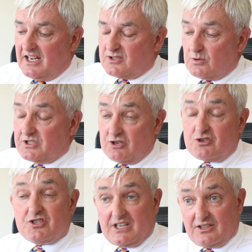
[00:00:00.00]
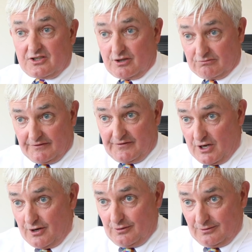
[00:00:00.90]
It's always interesting to
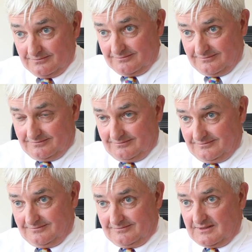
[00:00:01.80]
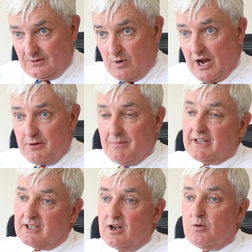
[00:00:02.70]
review where you
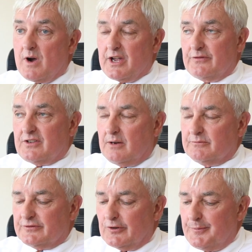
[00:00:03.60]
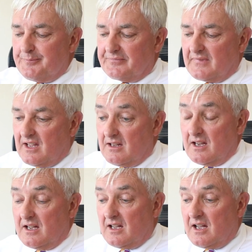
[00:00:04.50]
might go and where you've come from.
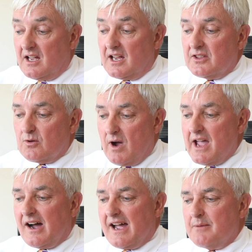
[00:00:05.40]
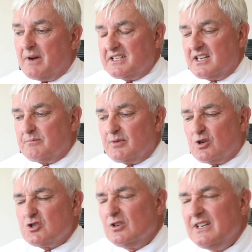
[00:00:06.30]
The way I am,
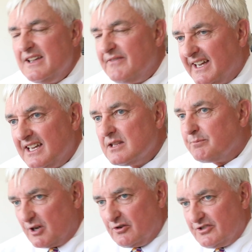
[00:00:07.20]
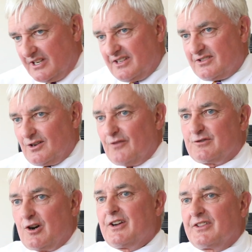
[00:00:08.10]
because you're living in the process
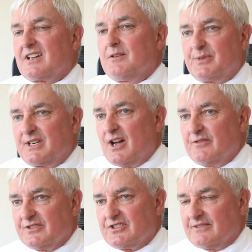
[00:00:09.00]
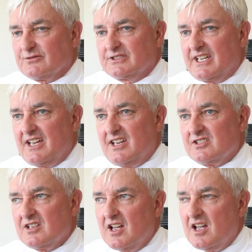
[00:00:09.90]
of growing the company over several
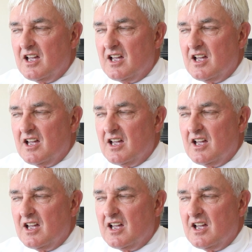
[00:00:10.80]
years,